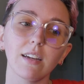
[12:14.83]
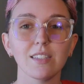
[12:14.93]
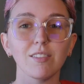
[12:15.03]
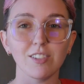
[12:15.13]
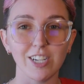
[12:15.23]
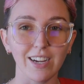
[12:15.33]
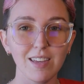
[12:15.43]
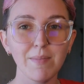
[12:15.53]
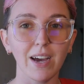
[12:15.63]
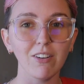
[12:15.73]
So check
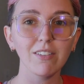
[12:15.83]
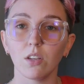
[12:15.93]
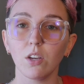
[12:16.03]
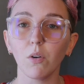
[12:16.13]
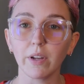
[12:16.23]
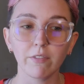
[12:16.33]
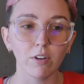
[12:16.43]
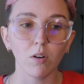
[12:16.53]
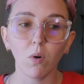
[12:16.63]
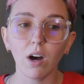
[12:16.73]
him out. Going for
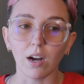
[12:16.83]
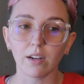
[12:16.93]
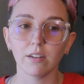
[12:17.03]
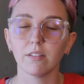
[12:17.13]
a walk.